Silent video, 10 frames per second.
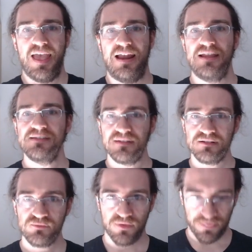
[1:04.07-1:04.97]
Let's
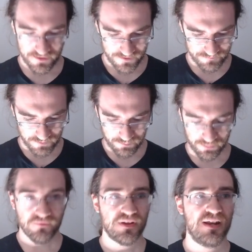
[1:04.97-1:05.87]
start with a
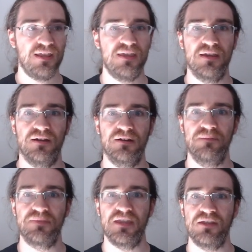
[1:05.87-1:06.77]
perfectly
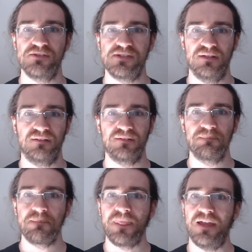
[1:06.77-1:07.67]
innocent
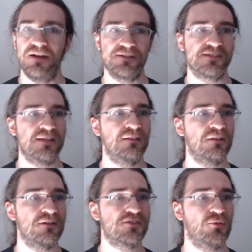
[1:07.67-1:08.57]

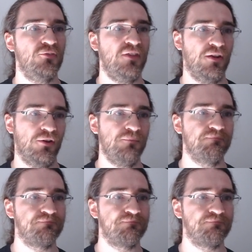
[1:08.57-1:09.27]
CentOS container.